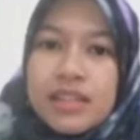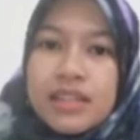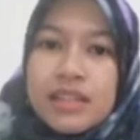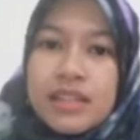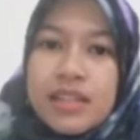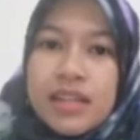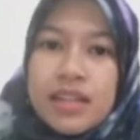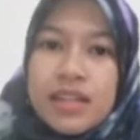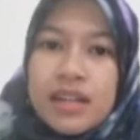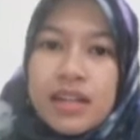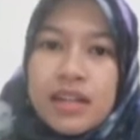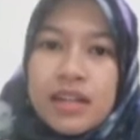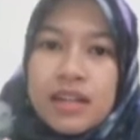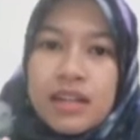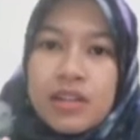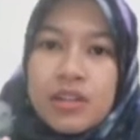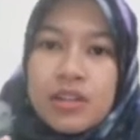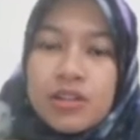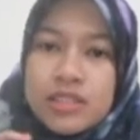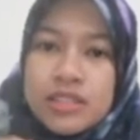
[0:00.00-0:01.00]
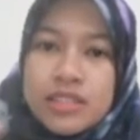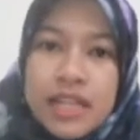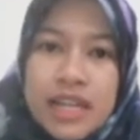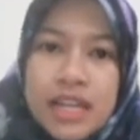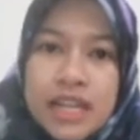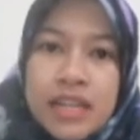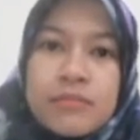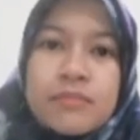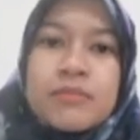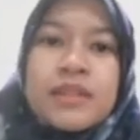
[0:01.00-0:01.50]
they are on
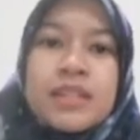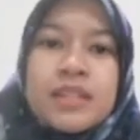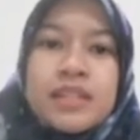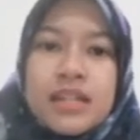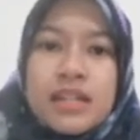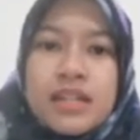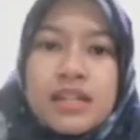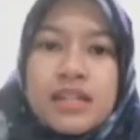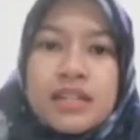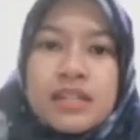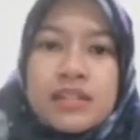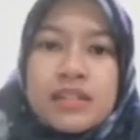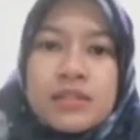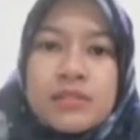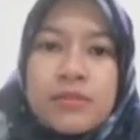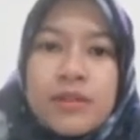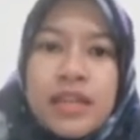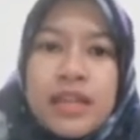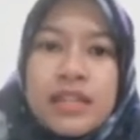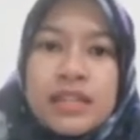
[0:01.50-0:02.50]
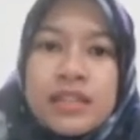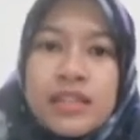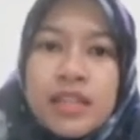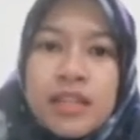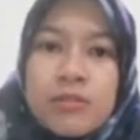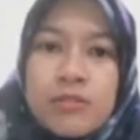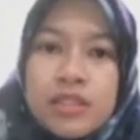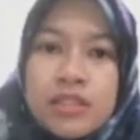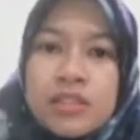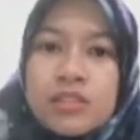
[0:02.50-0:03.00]
time when they
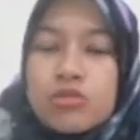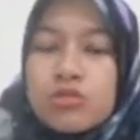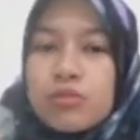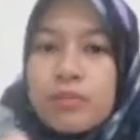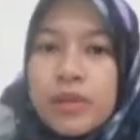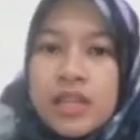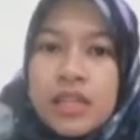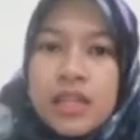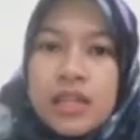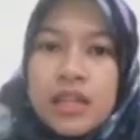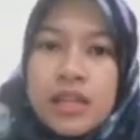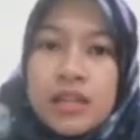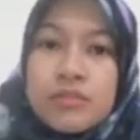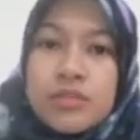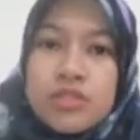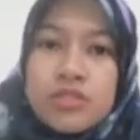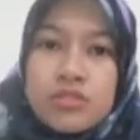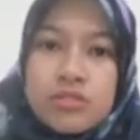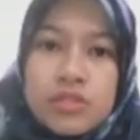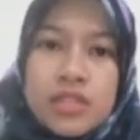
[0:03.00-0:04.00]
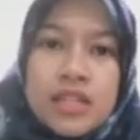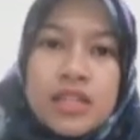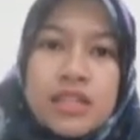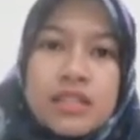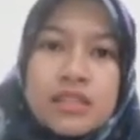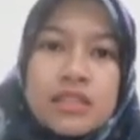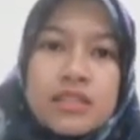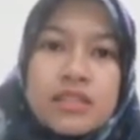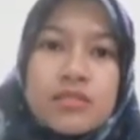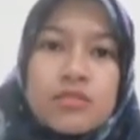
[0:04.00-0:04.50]
wanted to picking up the
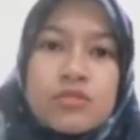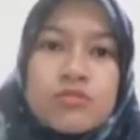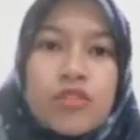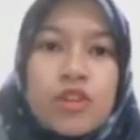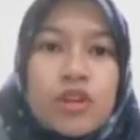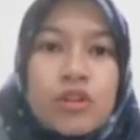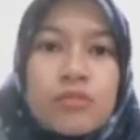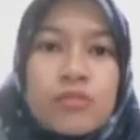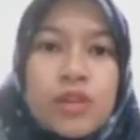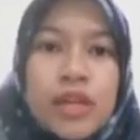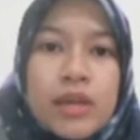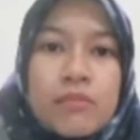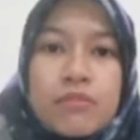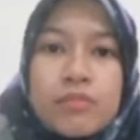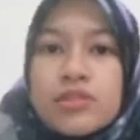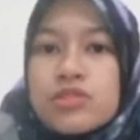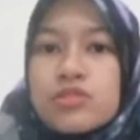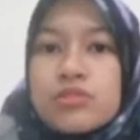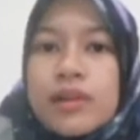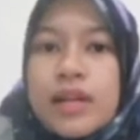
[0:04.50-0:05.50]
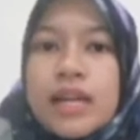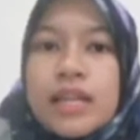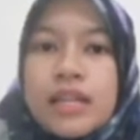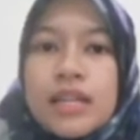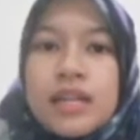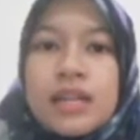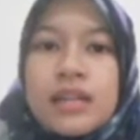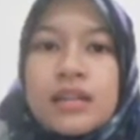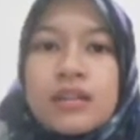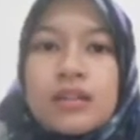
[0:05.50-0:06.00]
students from campus to
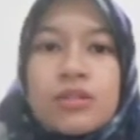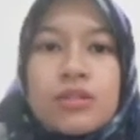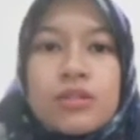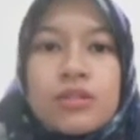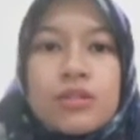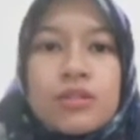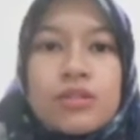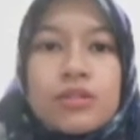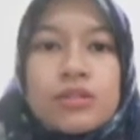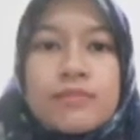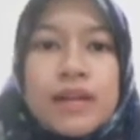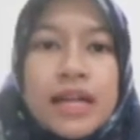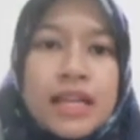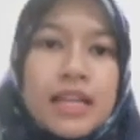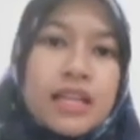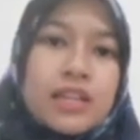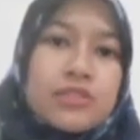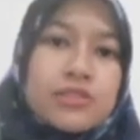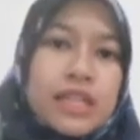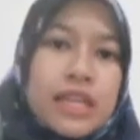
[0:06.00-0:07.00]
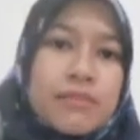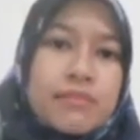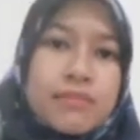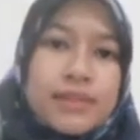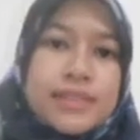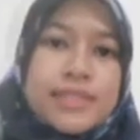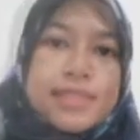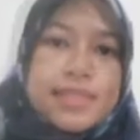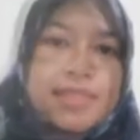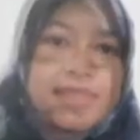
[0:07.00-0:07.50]
Mahala or Mahala to
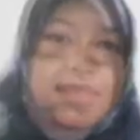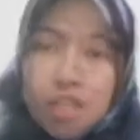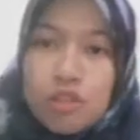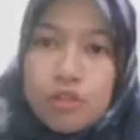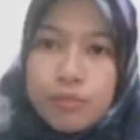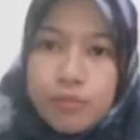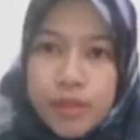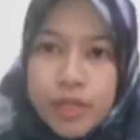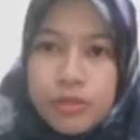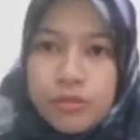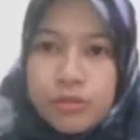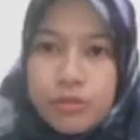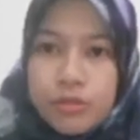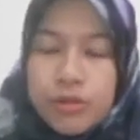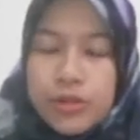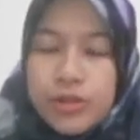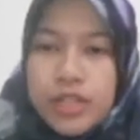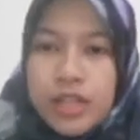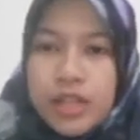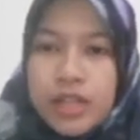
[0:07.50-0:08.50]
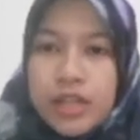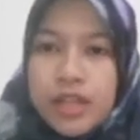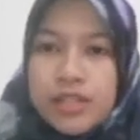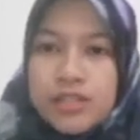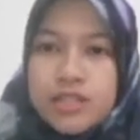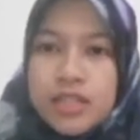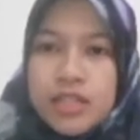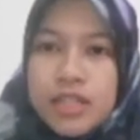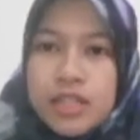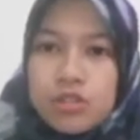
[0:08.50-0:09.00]
campus. IIUM Pagoh, there are
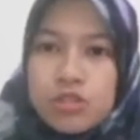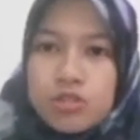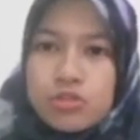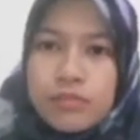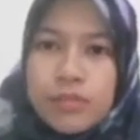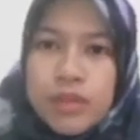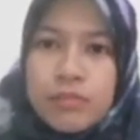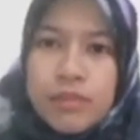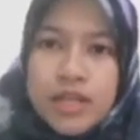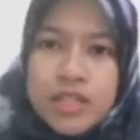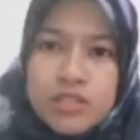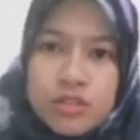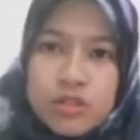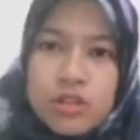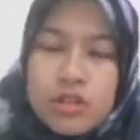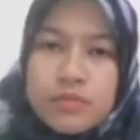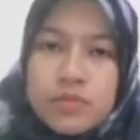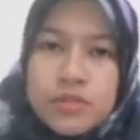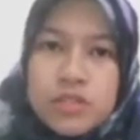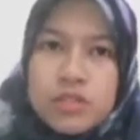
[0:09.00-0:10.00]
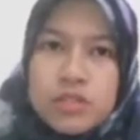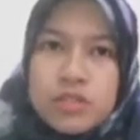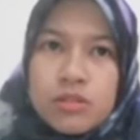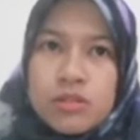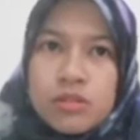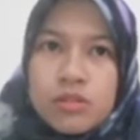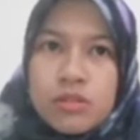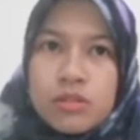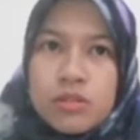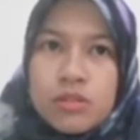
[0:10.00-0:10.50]
actually 2 main bus stops. So
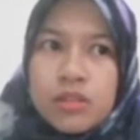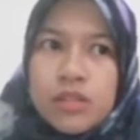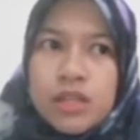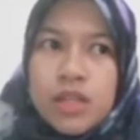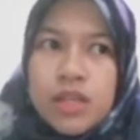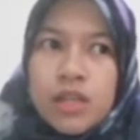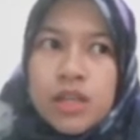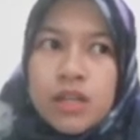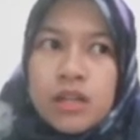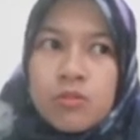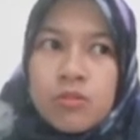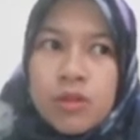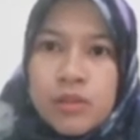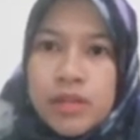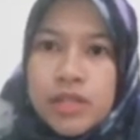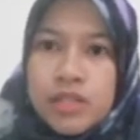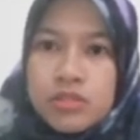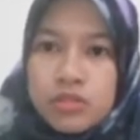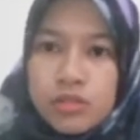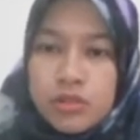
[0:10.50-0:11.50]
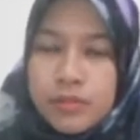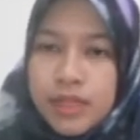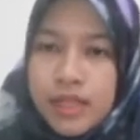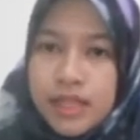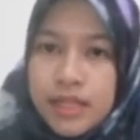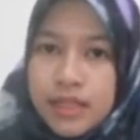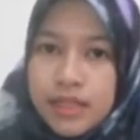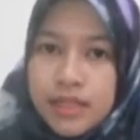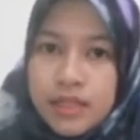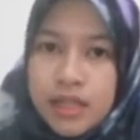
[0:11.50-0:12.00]
there are 1 bus stop
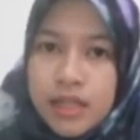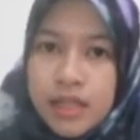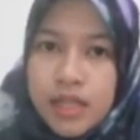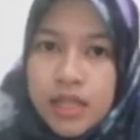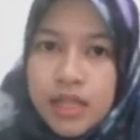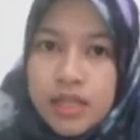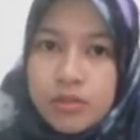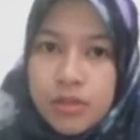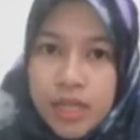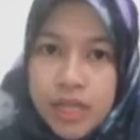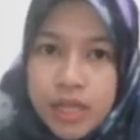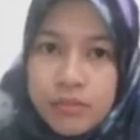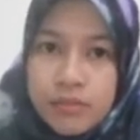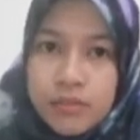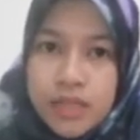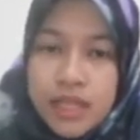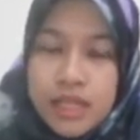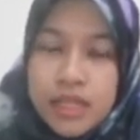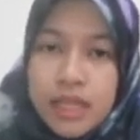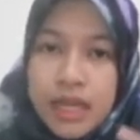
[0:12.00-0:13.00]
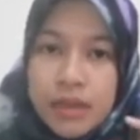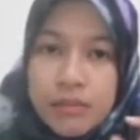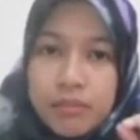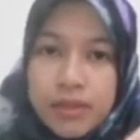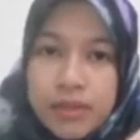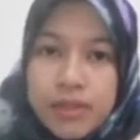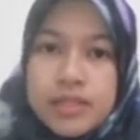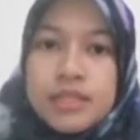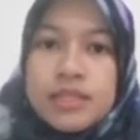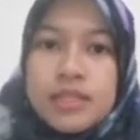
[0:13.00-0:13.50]
in IIUM in the
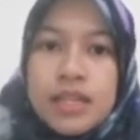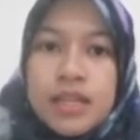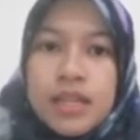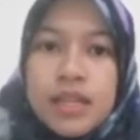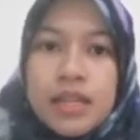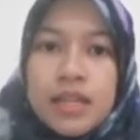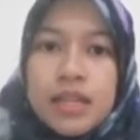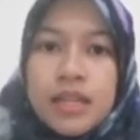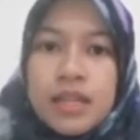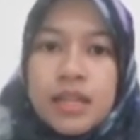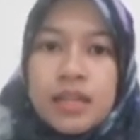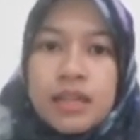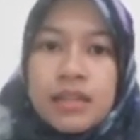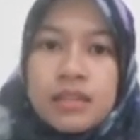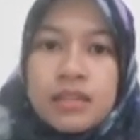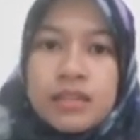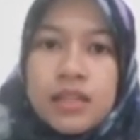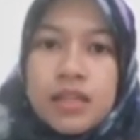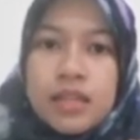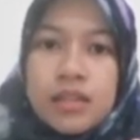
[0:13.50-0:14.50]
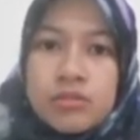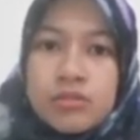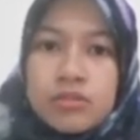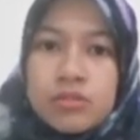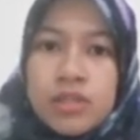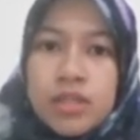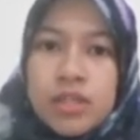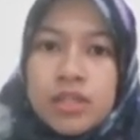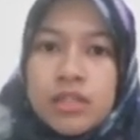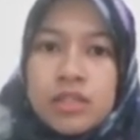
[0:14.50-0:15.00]
campus, and there are
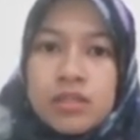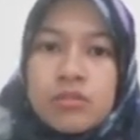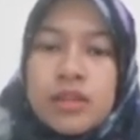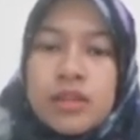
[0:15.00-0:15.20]
also another